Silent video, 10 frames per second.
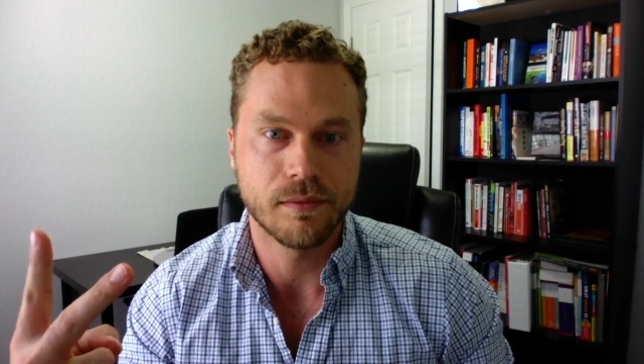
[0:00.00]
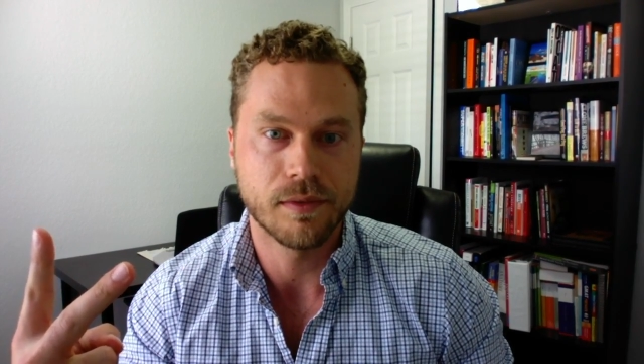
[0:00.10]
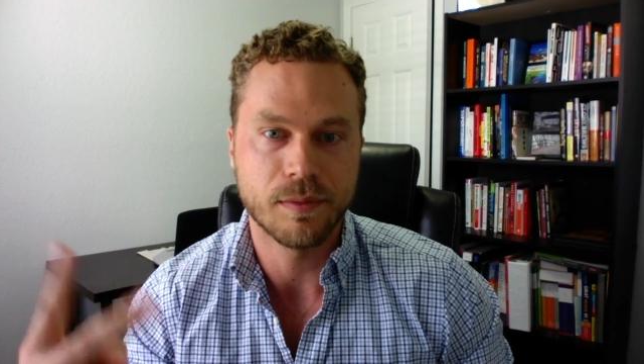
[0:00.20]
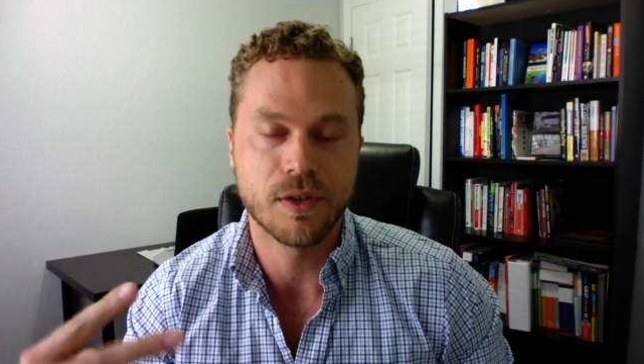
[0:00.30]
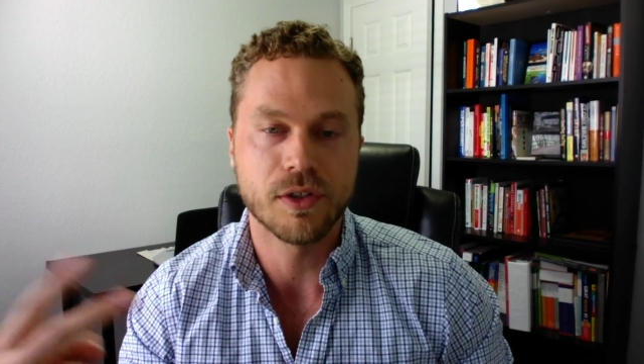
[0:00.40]

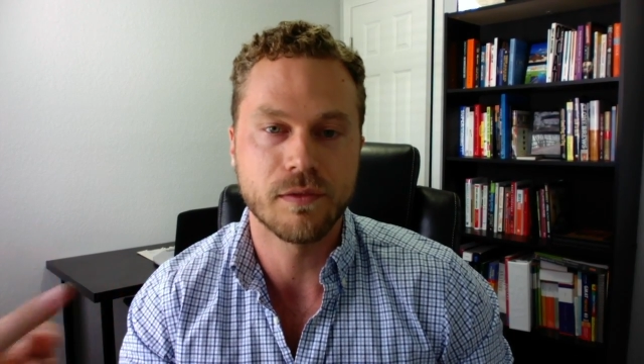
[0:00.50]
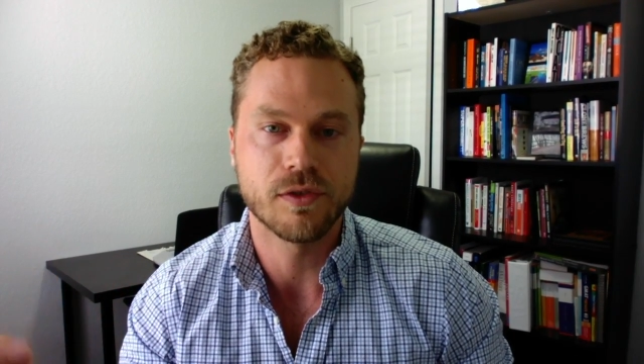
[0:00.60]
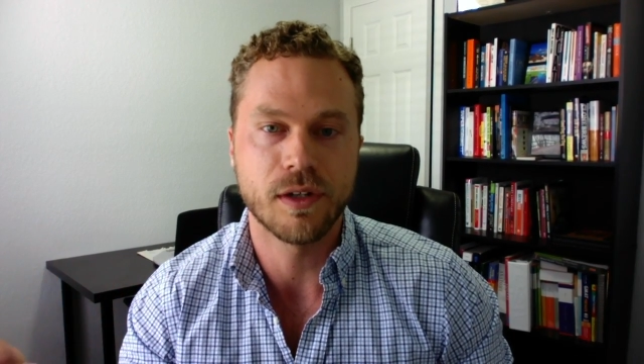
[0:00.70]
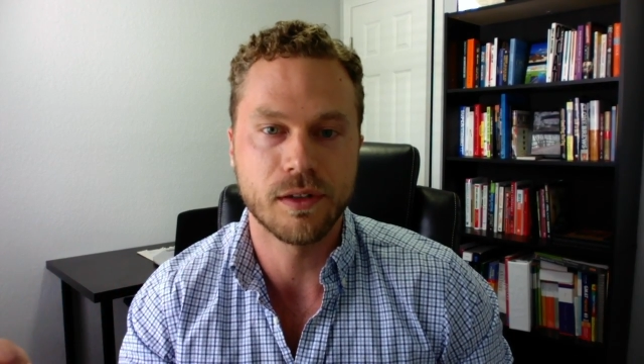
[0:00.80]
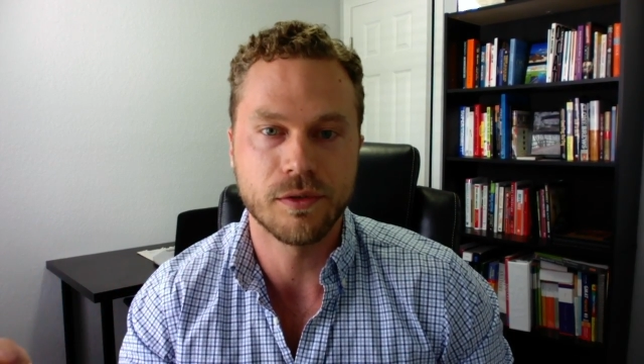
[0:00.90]
Especially if you're
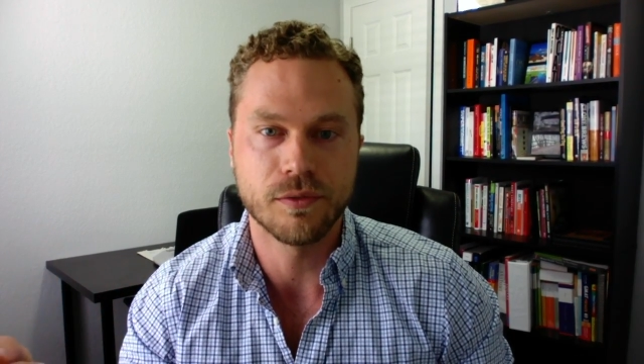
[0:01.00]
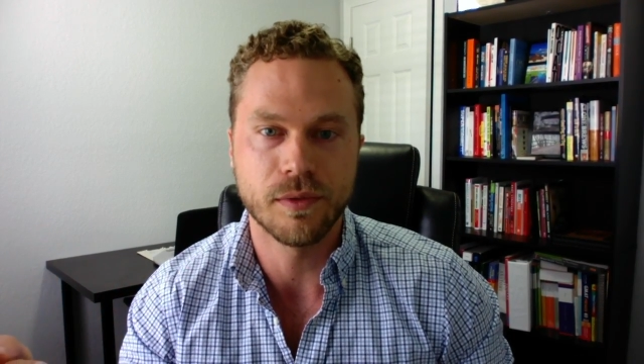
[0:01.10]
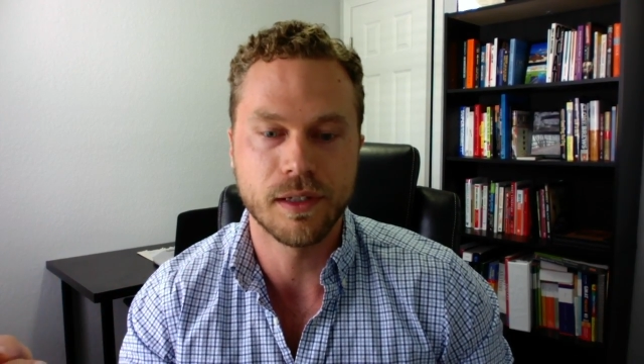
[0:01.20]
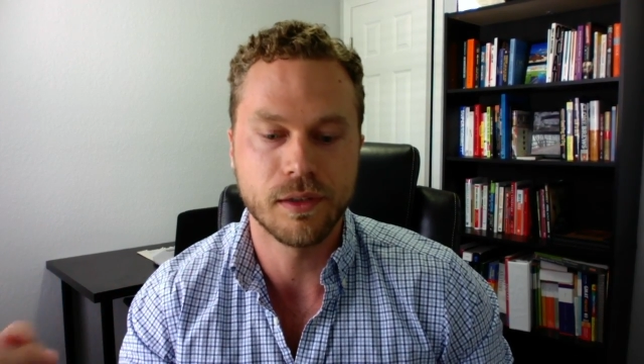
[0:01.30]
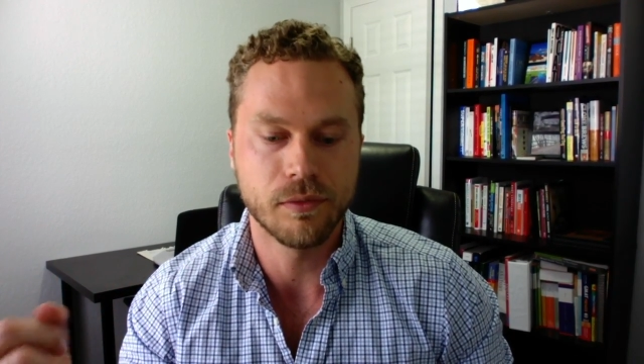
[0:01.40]
trying to lose
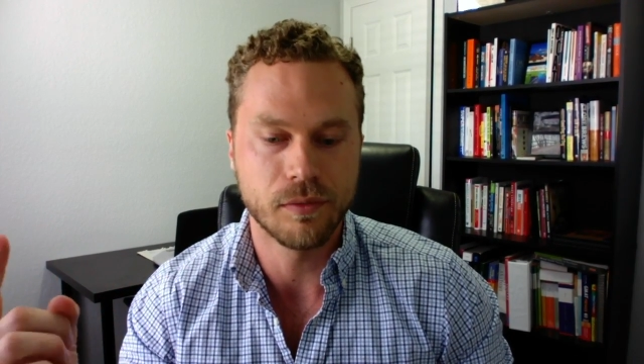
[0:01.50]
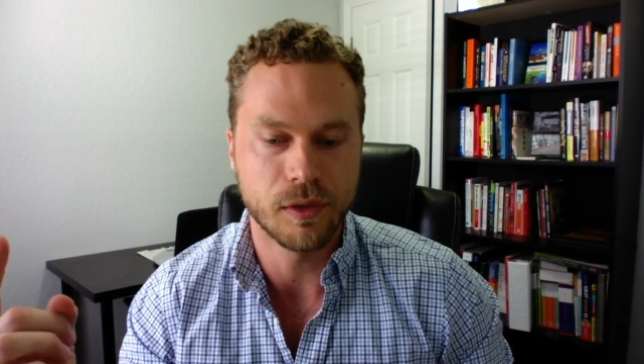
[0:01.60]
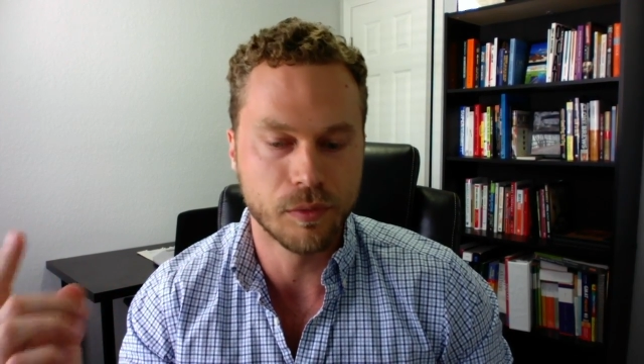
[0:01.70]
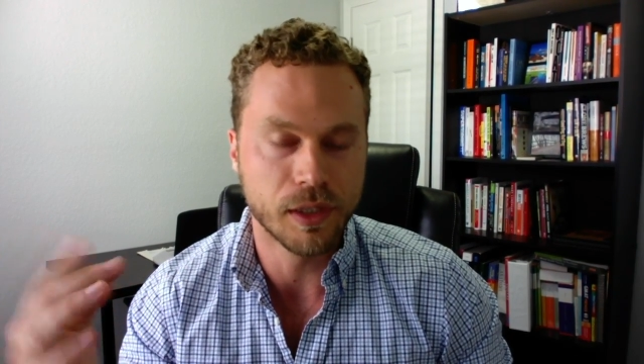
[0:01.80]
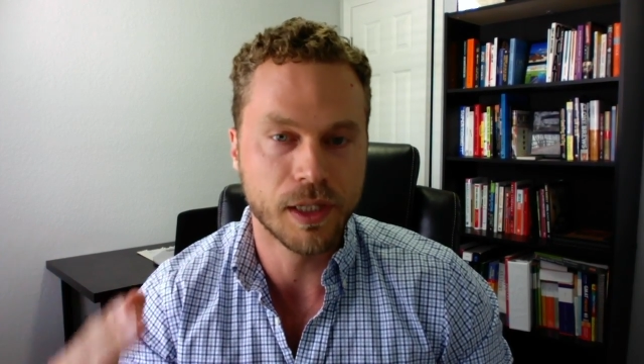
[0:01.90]
weight.
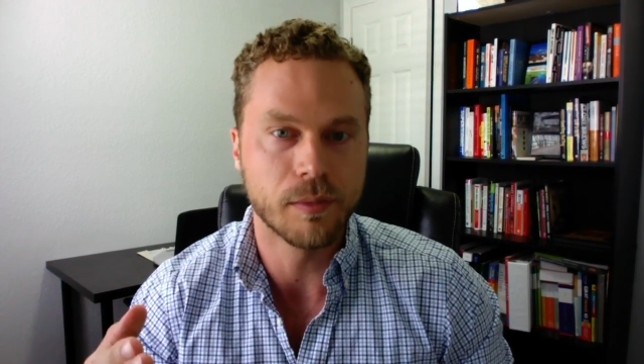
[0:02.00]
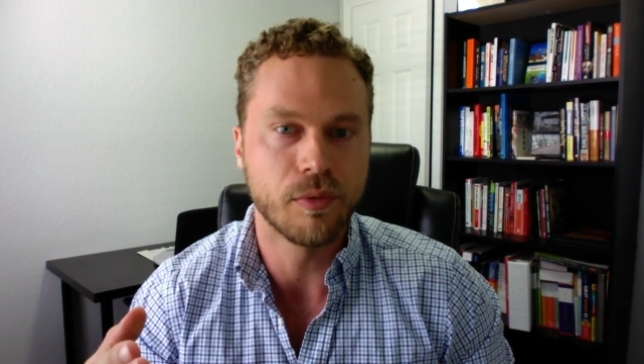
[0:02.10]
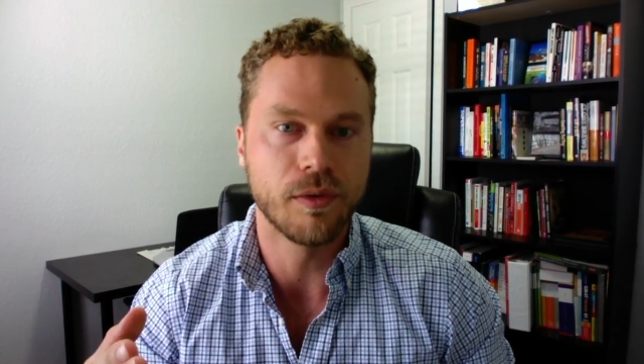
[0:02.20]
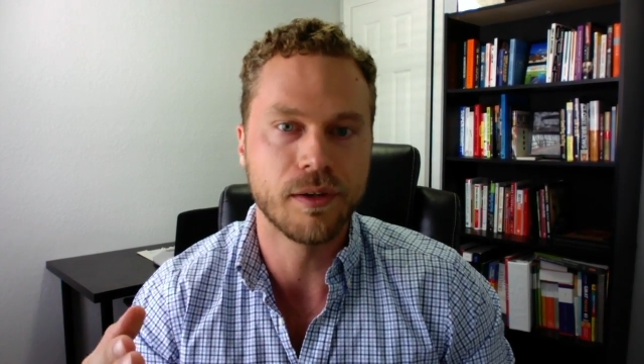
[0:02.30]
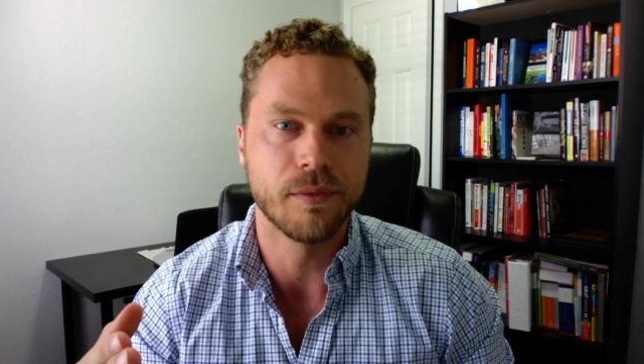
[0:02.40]
You will hit a
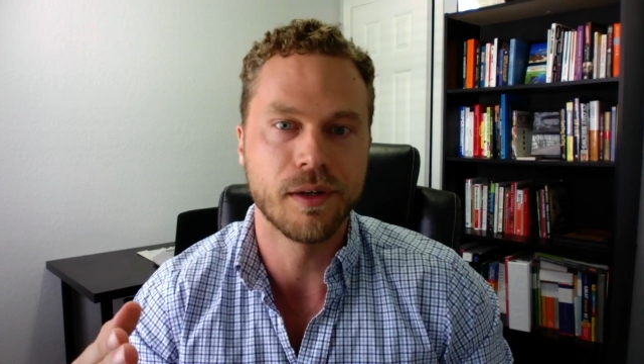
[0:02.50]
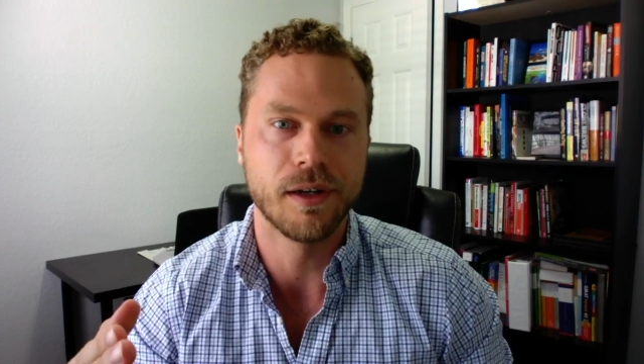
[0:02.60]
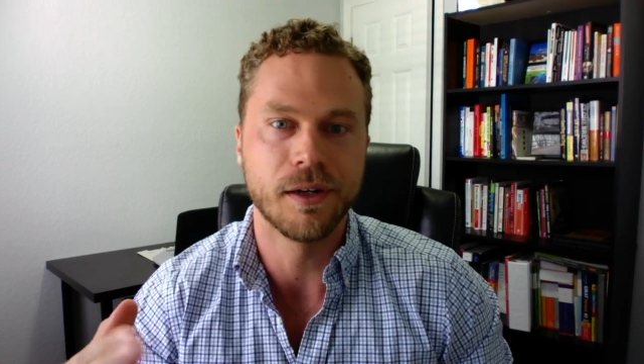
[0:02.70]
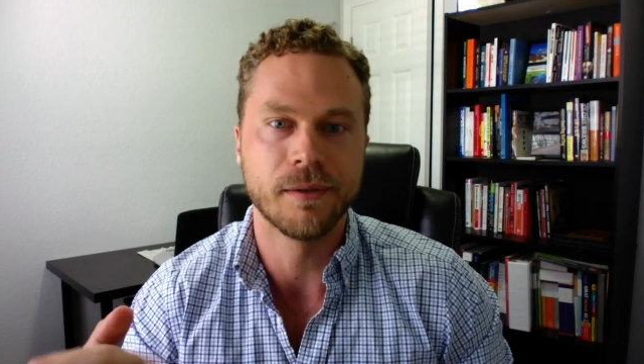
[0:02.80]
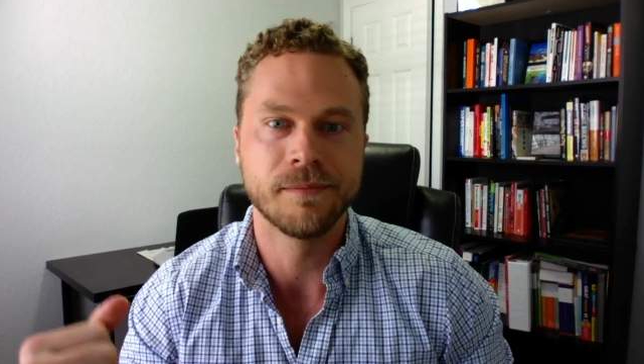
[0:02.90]
point
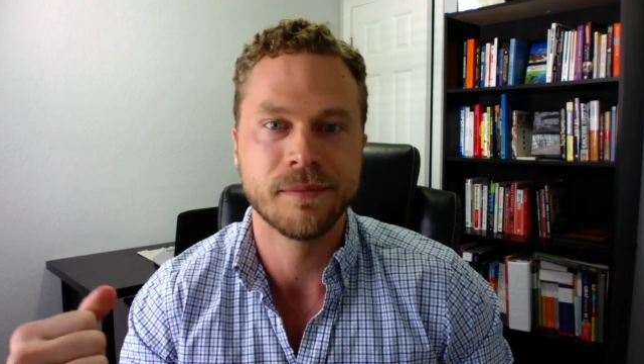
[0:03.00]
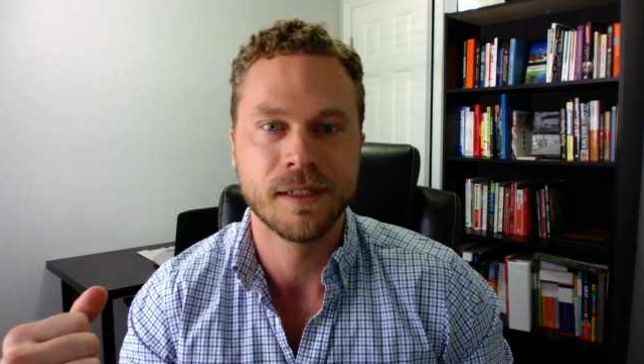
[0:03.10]
where